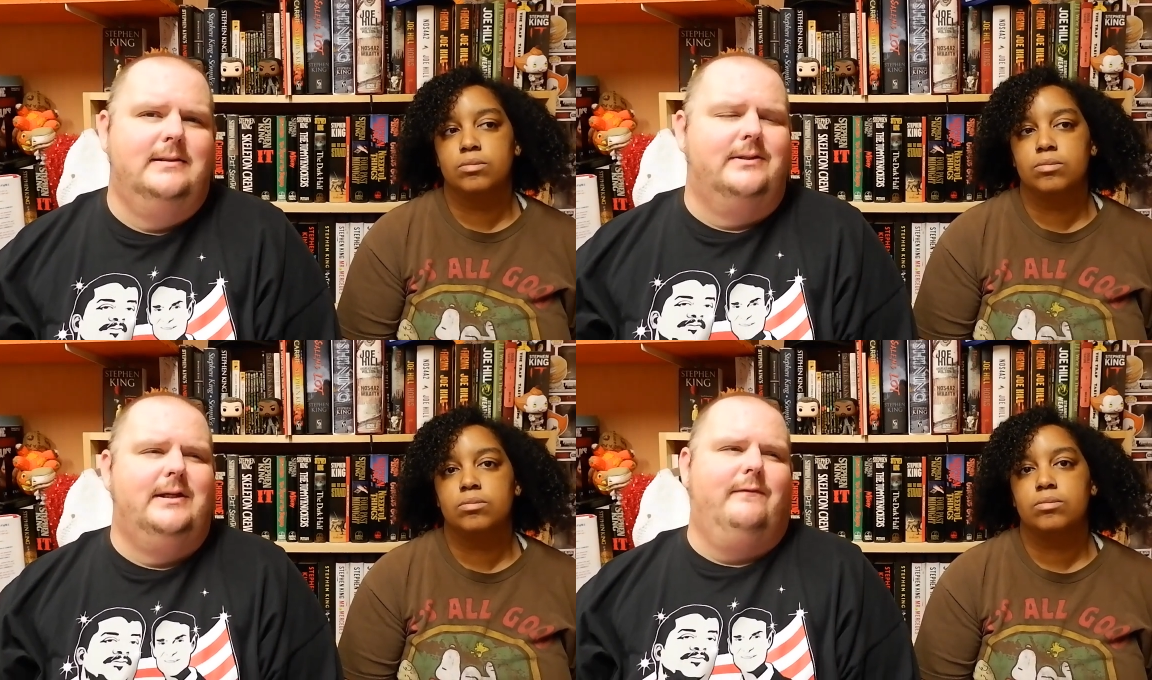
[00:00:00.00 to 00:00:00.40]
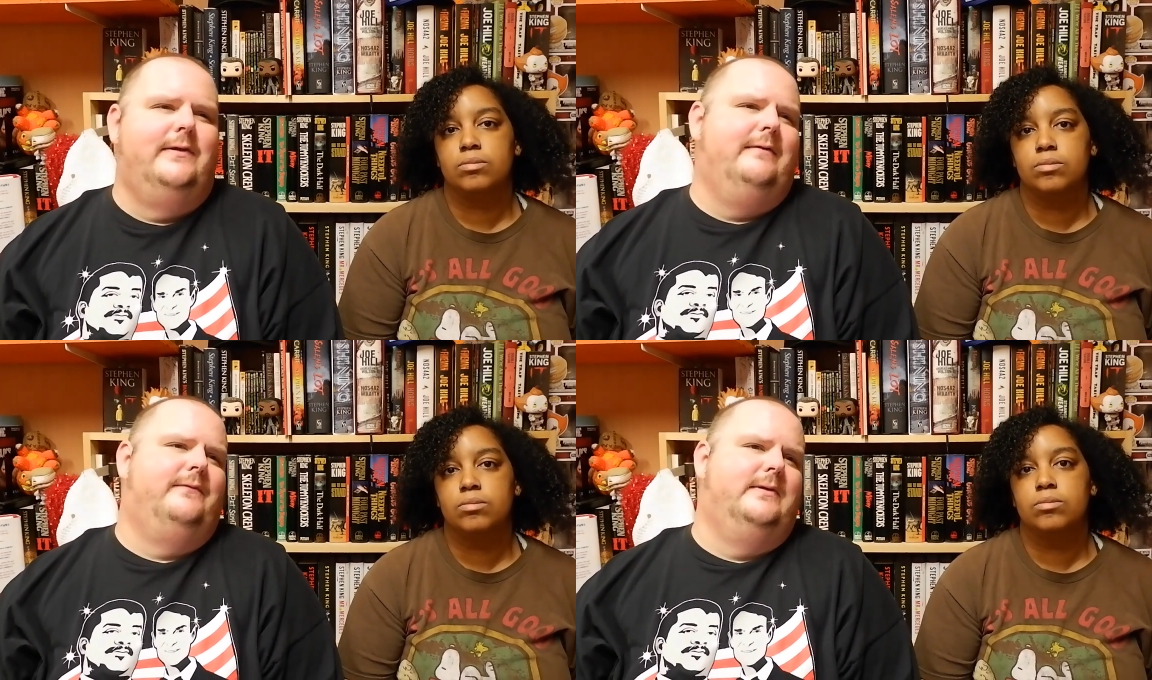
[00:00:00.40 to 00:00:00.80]
Speaker 1: There's several
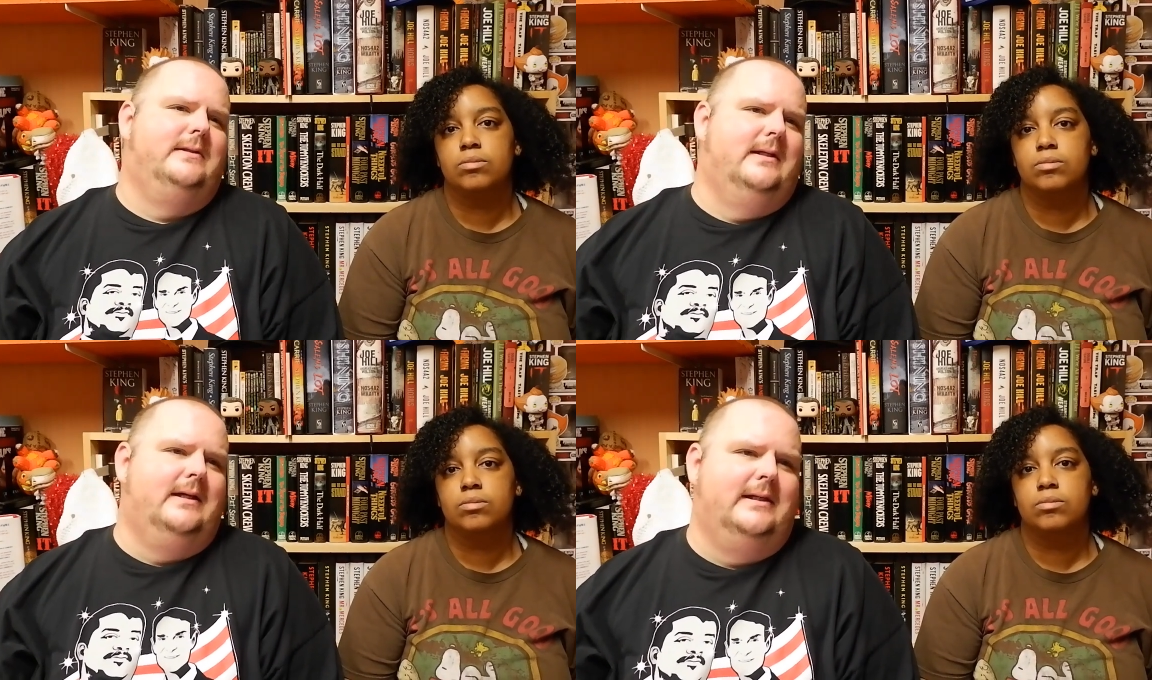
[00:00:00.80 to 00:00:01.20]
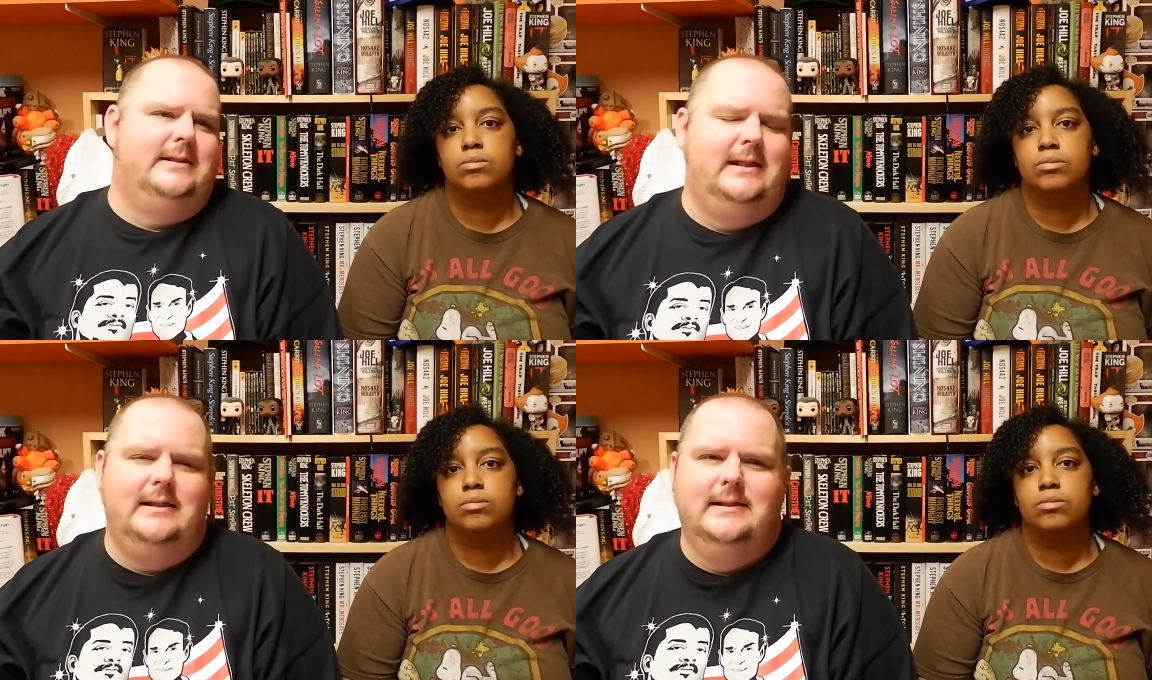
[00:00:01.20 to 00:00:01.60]
different uh,
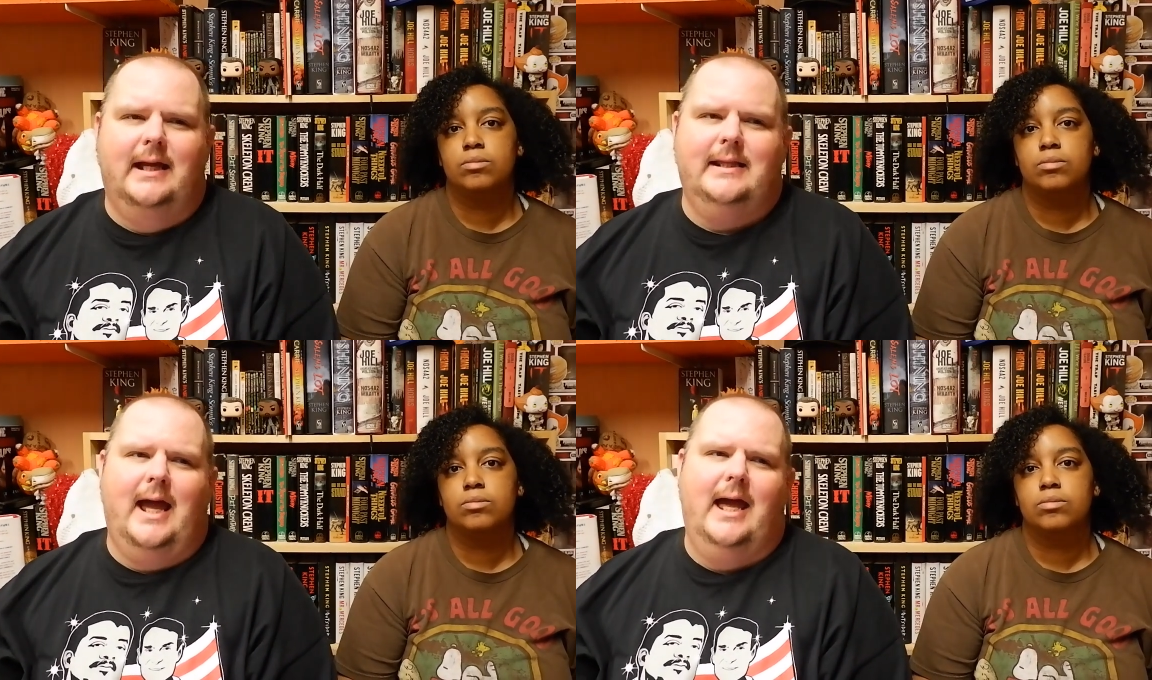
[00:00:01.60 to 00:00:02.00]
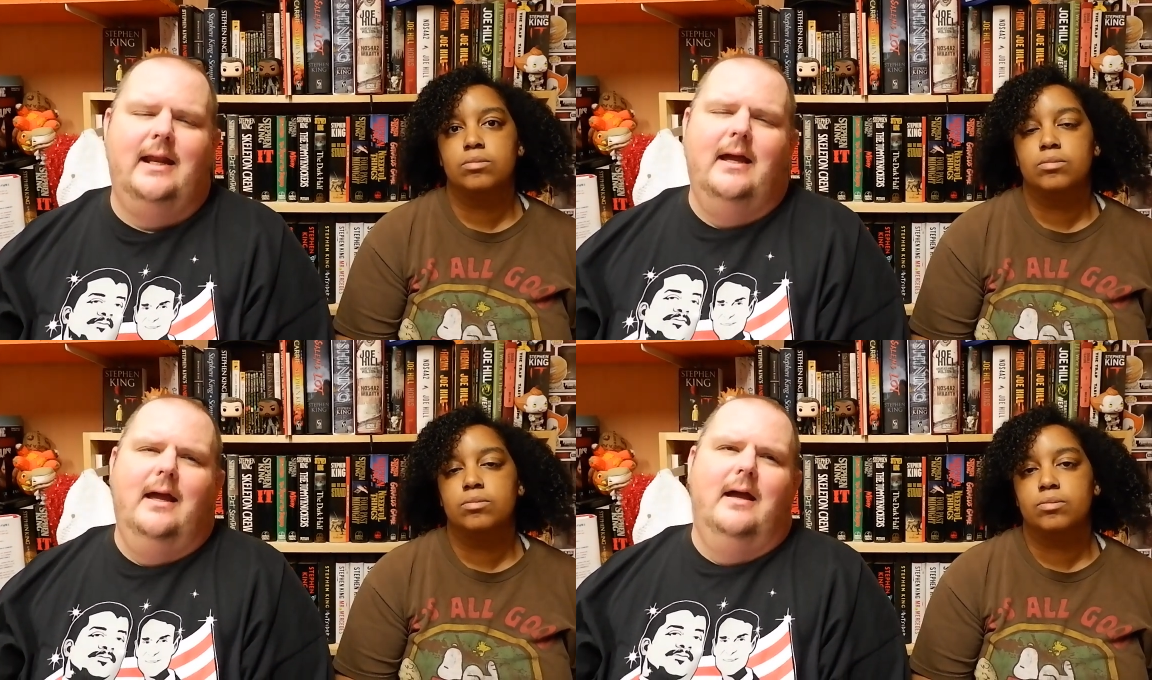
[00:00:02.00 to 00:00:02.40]
scenes like that.